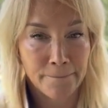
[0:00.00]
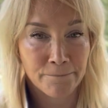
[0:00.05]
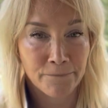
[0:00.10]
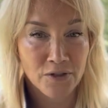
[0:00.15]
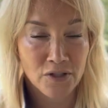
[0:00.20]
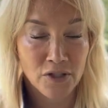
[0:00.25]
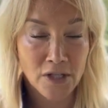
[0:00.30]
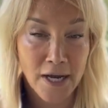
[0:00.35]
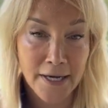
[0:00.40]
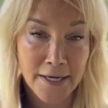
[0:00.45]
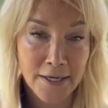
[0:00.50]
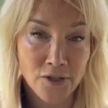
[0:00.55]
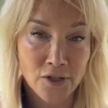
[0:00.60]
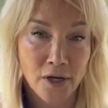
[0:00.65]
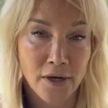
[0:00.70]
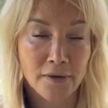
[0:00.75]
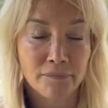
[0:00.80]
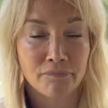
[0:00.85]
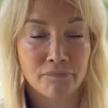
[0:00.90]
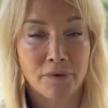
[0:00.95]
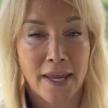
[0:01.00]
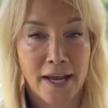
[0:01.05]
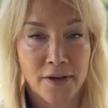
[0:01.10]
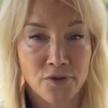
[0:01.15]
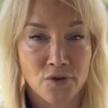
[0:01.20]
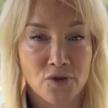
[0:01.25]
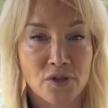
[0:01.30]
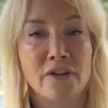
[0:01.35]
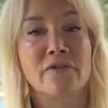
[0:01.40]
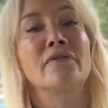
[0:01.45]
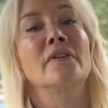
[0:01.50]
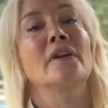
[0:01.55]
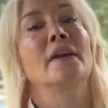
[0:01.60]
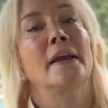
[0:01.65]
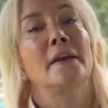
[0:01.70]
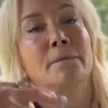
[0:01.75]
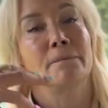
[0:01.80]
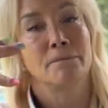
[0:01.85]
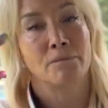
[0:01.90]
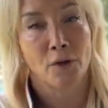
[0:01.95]
studies on cancer sniffing
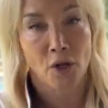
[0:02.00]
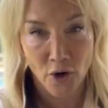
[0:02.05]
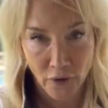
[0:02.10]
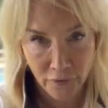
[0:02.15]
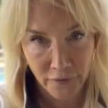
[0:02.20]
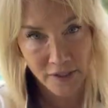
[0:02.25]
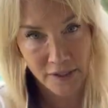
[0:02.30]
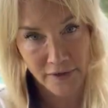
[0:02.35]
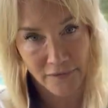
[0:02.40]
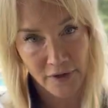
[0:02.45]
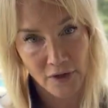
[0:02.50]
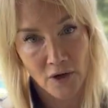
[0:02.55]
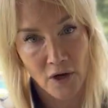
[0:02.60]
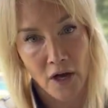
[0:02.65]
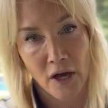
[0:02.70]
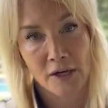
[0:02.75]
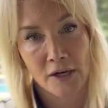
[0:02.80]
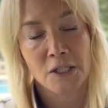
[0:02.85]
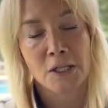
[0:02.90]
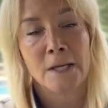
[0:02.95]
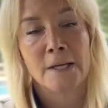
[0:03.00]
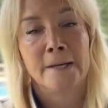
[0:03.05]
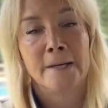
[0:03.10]
and COVID sniffing dogs.